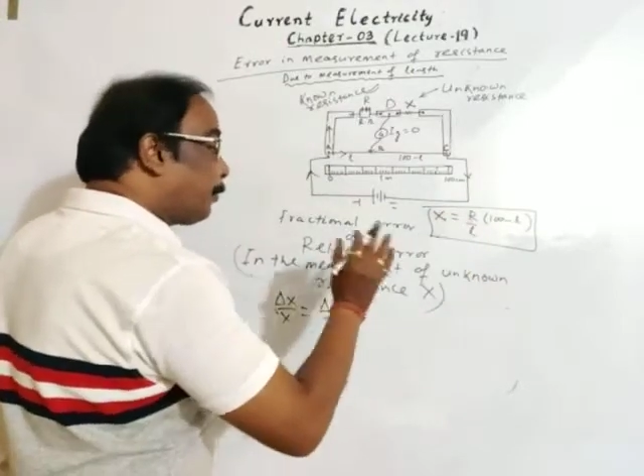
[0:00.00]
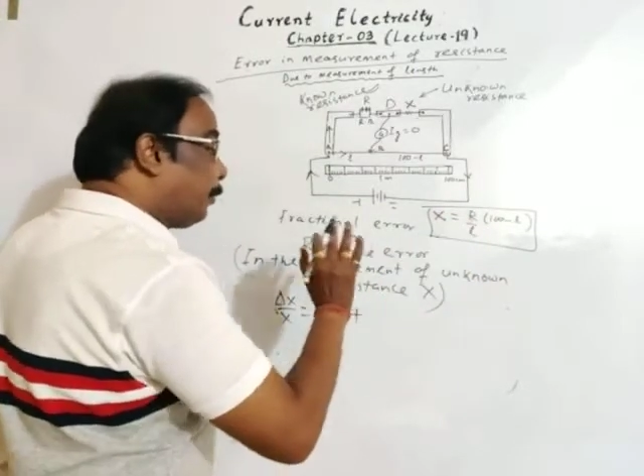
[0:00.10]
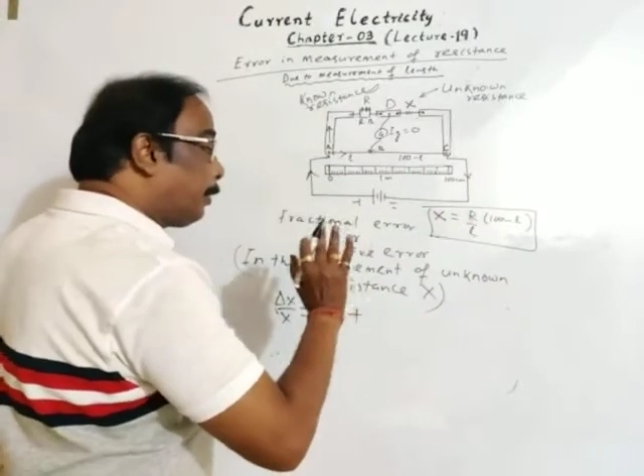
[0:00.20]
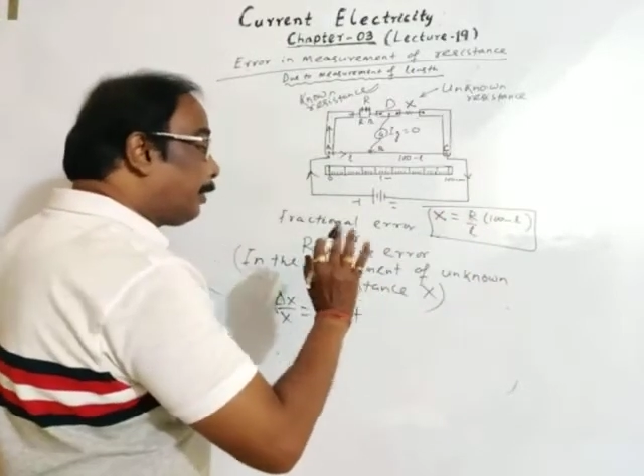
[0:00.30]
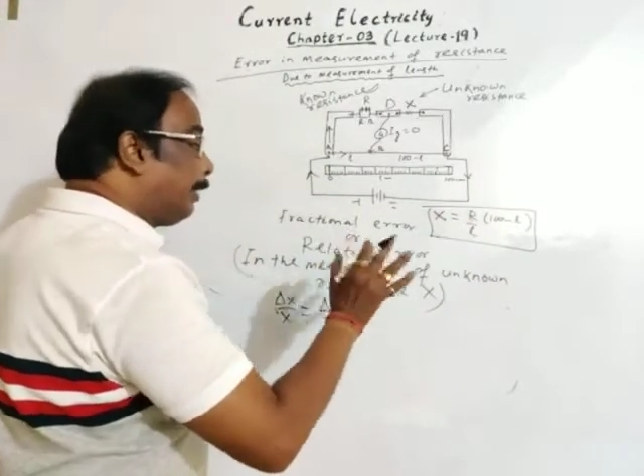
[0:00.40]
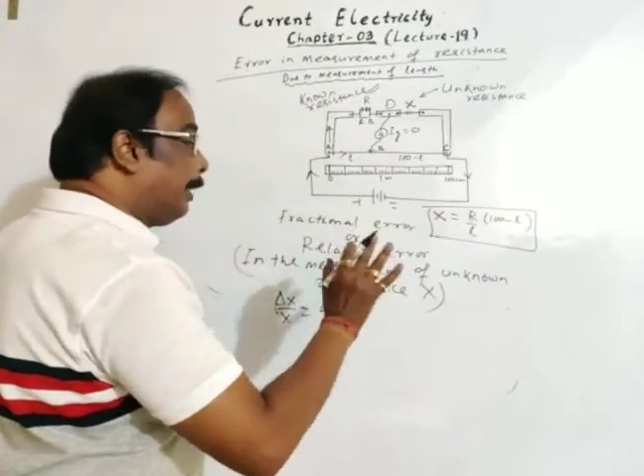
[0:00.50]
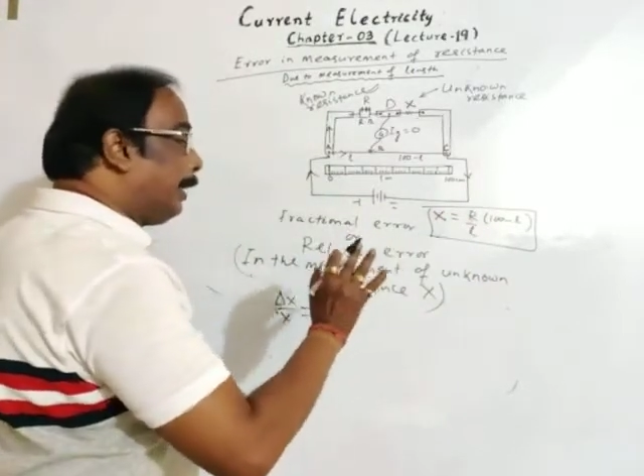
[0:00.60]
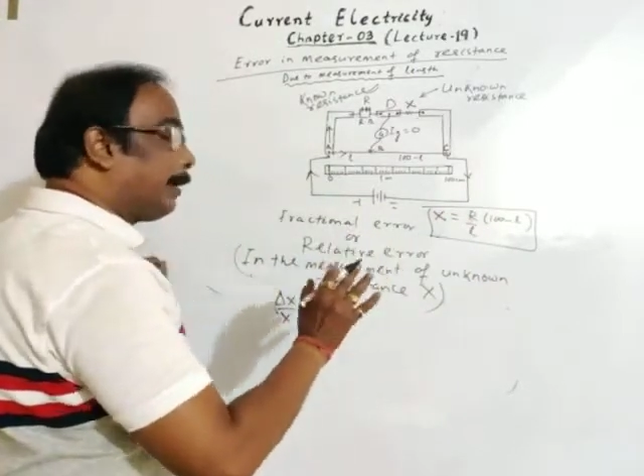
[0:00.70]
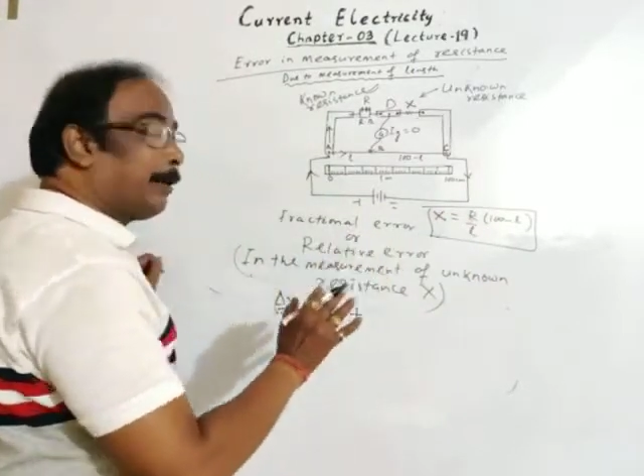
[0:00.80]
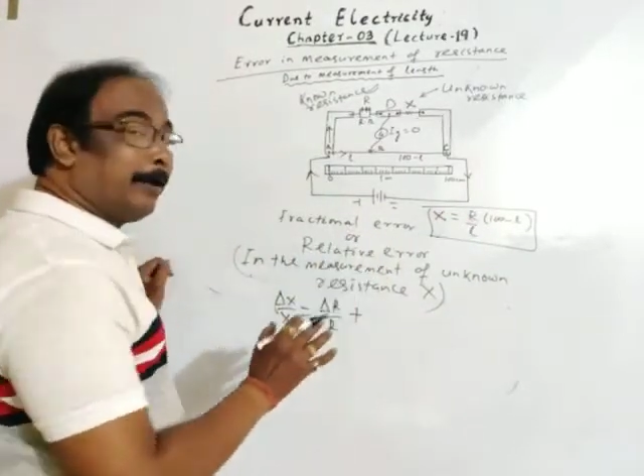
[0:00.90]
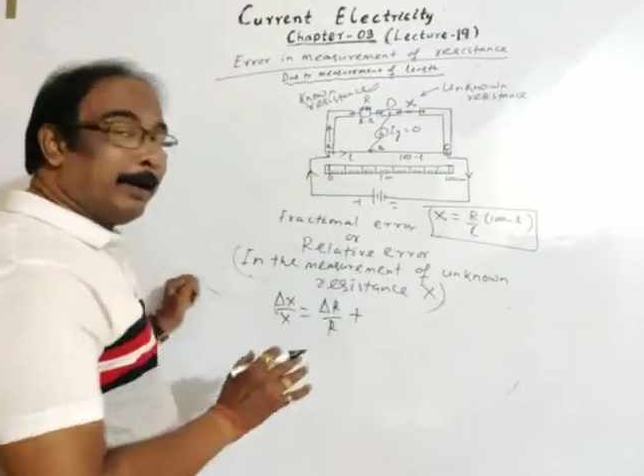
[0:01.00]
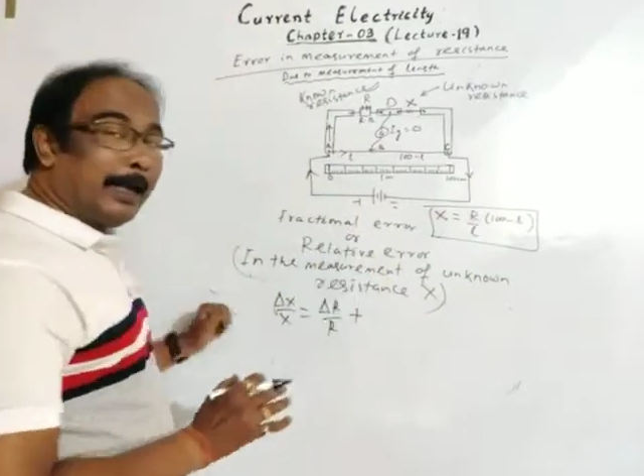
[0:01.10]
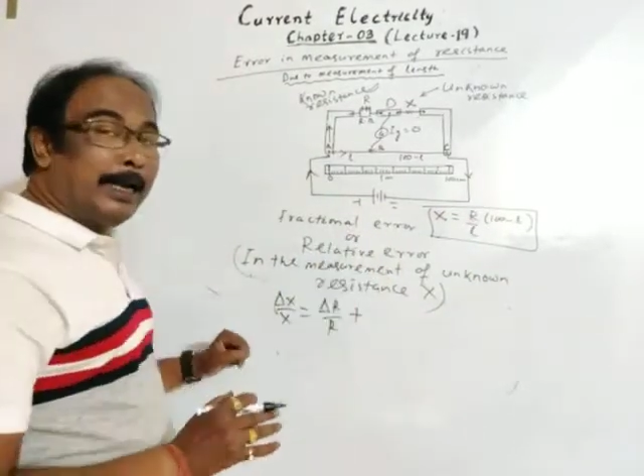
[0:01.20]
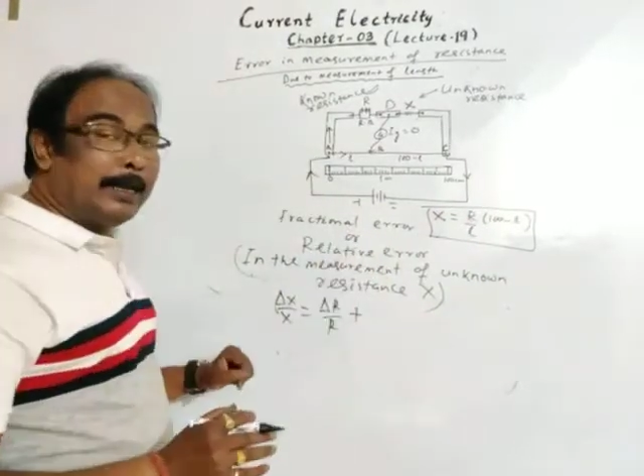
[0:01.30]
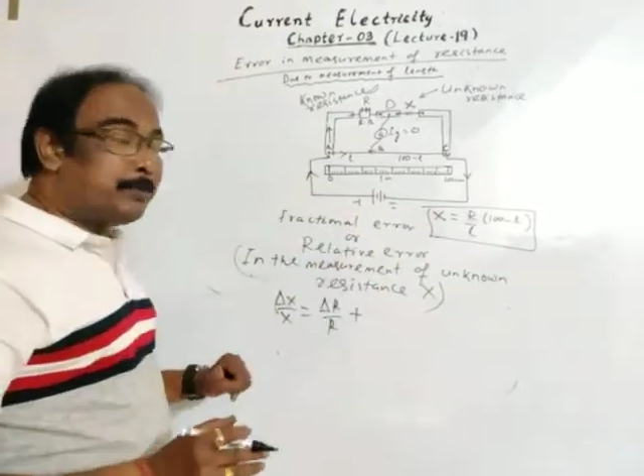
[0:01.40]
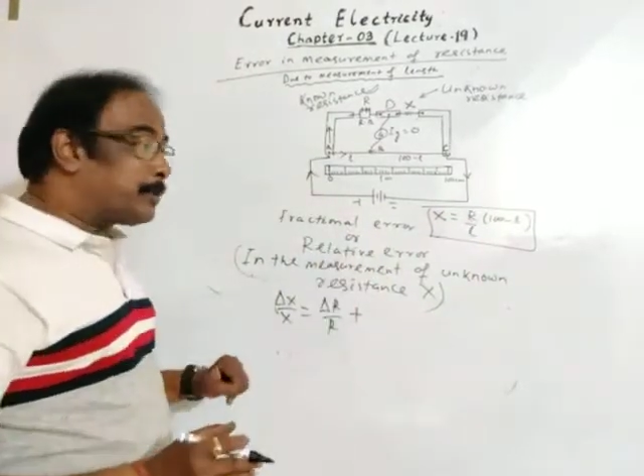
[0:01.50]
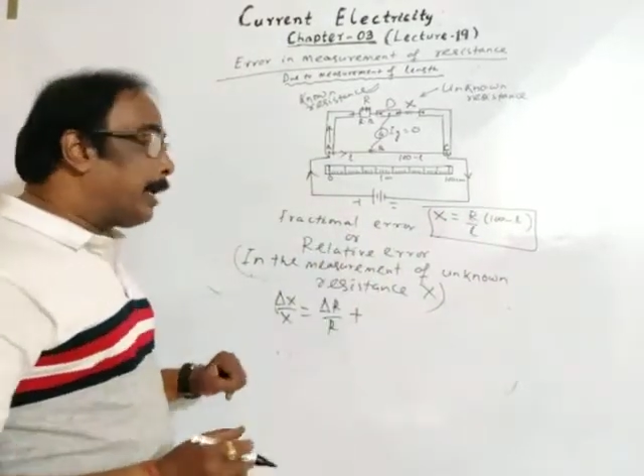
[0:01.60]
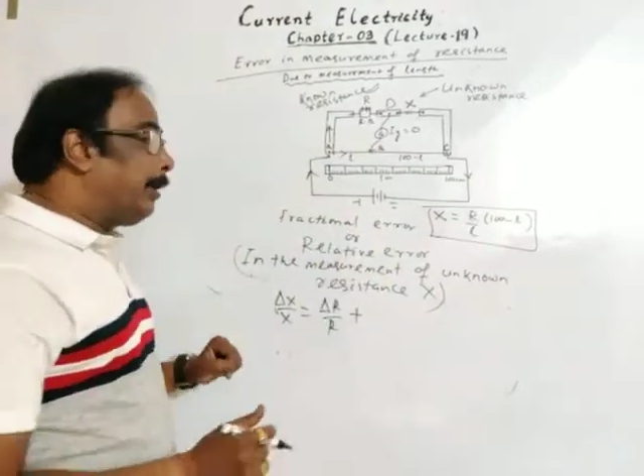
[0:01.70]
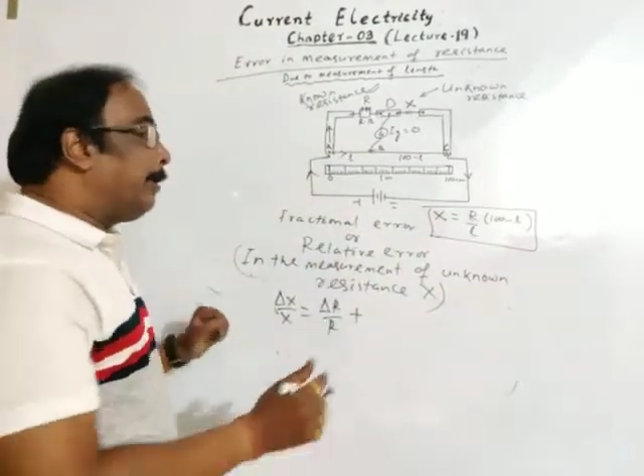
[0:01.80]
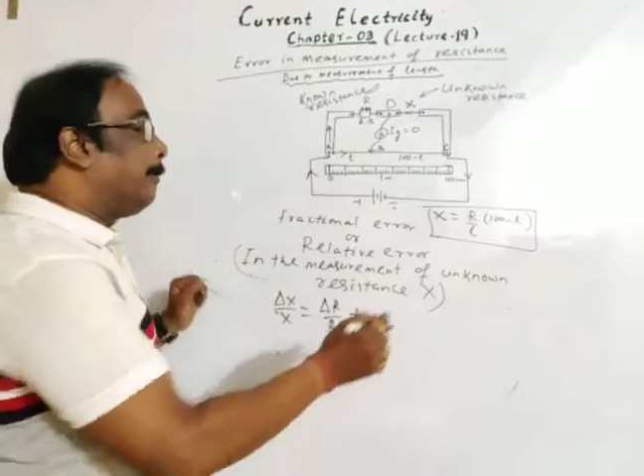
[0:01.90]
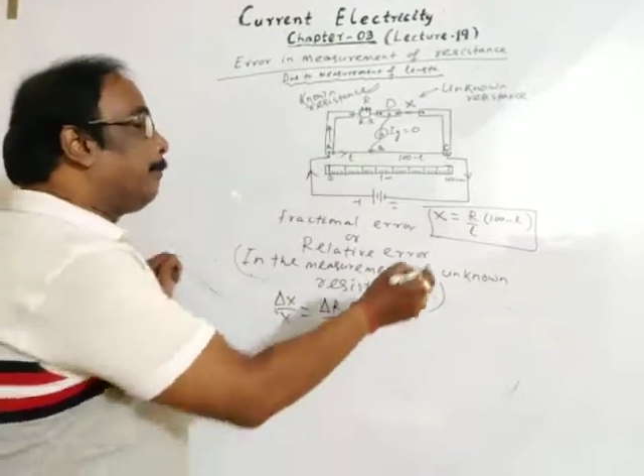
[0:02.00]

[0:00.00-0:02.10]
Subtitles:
don't need negative side.